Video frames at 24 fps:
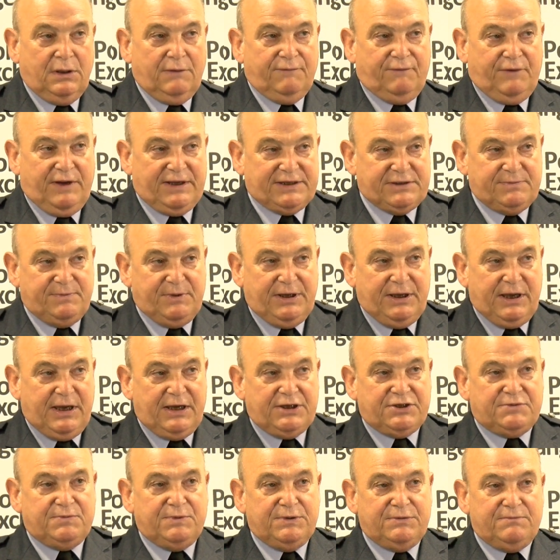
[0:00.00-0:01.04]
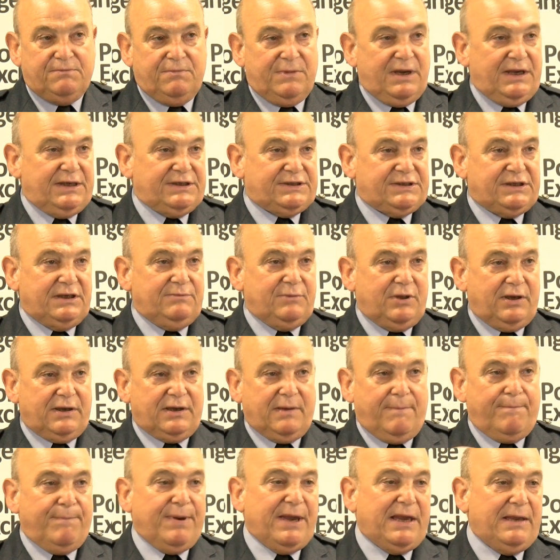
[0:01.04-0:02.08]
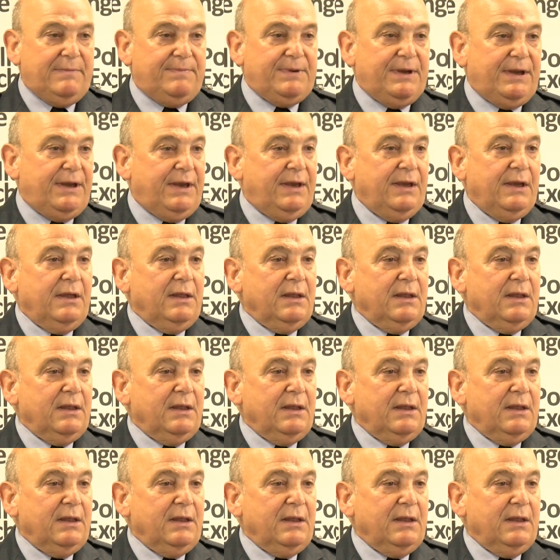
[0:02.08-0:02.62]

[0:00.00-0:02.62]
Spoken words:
Flexible engagement may seem like a baby